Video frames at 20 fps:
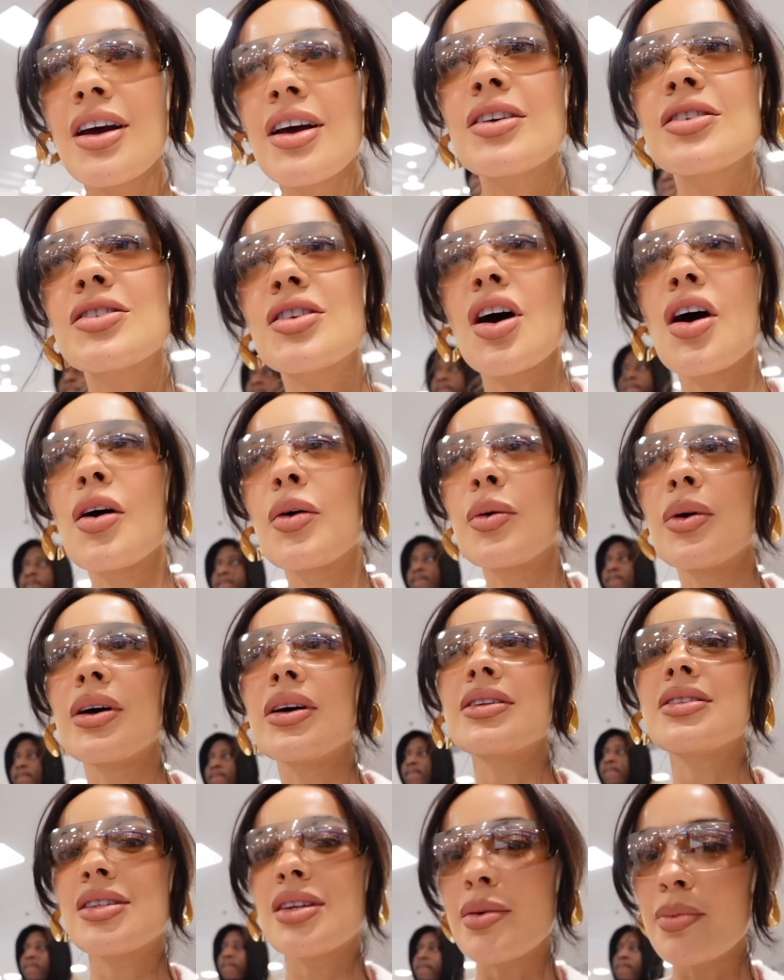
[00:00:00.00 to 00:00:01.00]
So
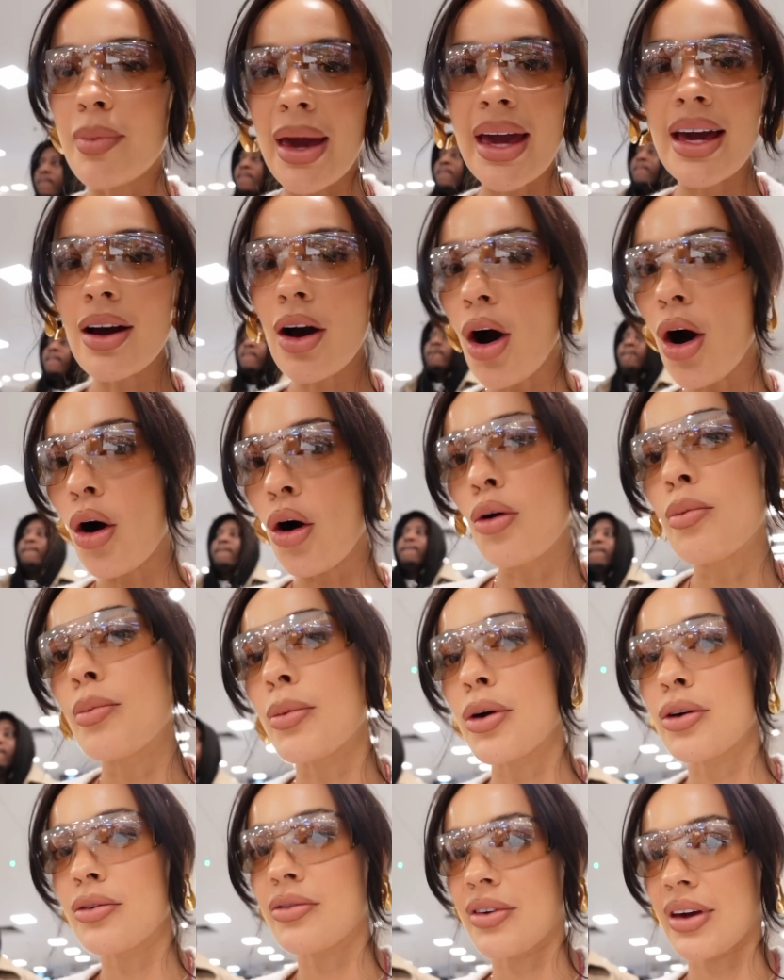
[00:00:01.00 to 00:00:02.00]
to make a whole
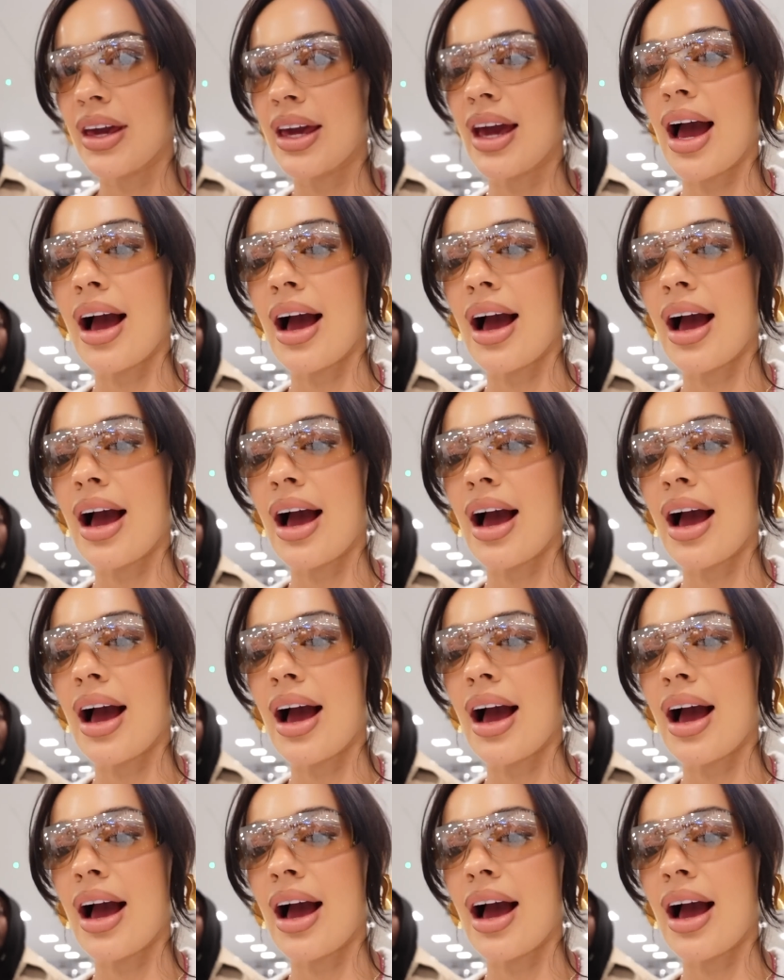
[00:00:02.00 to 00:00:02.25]
movie,